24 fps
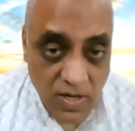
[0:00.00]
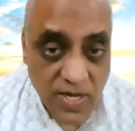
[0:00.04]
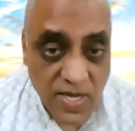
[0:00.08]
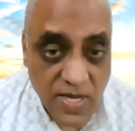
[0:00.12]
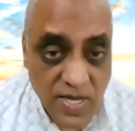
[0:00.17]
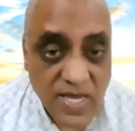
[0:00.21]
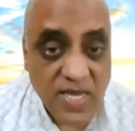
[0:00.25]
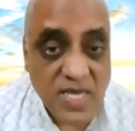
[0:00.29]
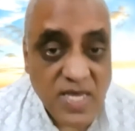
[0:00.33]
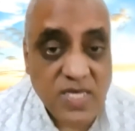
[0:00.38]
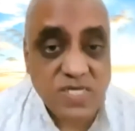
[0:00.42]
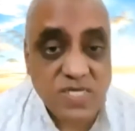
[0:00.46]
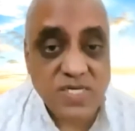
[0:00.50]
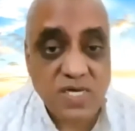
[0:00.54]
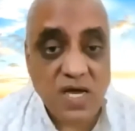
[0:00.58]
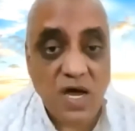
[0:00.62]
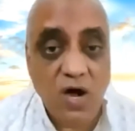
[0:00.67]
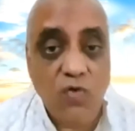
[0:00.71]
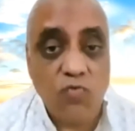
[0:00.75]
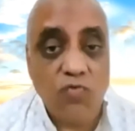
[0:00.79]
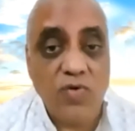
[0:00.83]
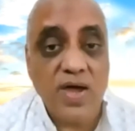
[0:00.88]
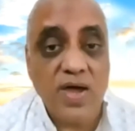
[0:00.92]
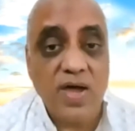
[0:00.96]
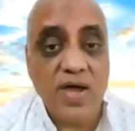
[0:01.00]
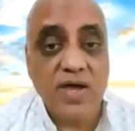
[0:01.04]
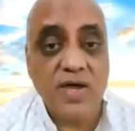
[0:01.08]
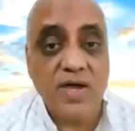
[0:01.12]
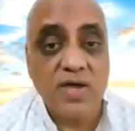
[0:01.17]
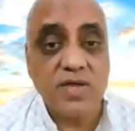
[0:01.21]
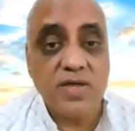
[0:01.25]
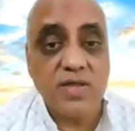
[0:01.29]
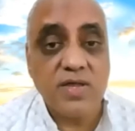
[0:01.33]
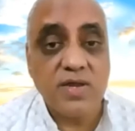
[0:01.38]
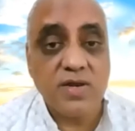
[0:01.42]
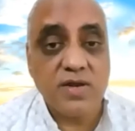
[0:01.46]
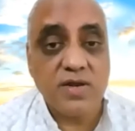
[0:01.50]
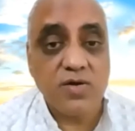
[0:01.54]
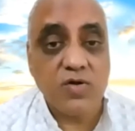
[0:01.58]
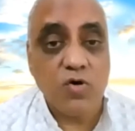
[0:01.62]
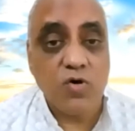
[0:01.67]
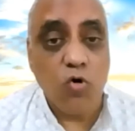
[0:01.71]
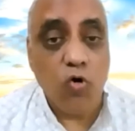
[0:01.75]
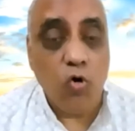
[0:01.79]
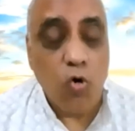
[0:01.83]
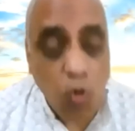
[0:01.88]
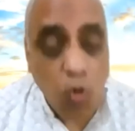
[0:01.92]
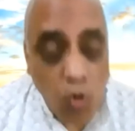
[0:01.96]
He is aware
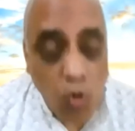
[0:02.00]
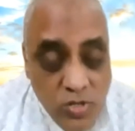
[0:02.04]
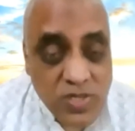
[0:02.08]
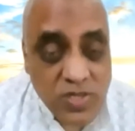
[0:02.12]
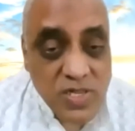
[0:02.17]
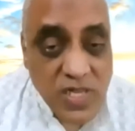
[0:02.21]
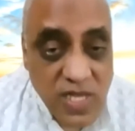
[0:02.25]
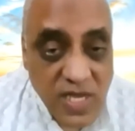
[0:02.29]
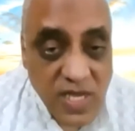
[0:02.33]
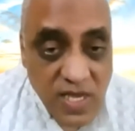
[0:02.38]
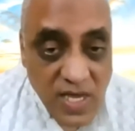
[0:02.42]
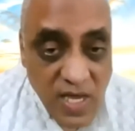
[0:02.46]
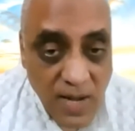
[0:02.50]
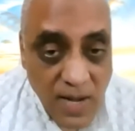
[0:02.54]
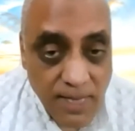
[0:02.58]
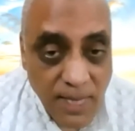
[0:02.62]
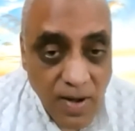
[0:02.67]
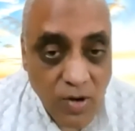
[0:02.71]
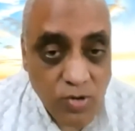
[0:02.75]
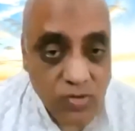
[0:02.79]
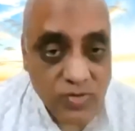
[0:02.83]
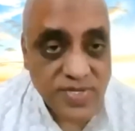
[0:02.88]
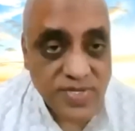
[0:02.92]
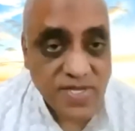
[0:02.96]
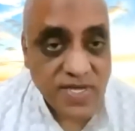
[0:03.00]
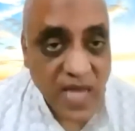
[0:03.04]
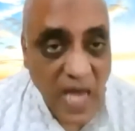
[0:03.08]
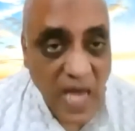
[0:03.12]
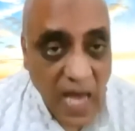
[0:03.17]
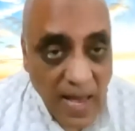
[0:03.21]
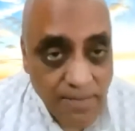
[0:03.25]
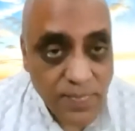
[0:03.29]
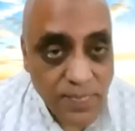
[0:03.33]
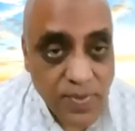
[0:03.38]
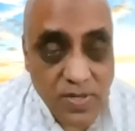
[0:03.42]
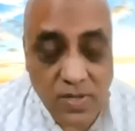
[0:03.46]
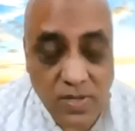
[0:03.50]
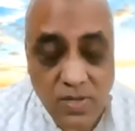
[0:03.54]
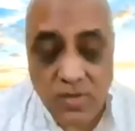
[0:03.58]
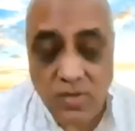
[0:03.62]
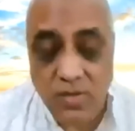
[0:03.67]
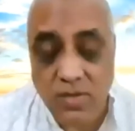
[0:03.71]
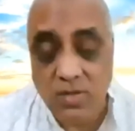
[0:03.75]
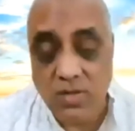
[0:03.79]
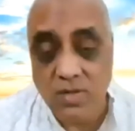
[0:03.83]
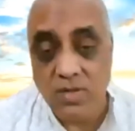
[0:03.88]
only about the apple,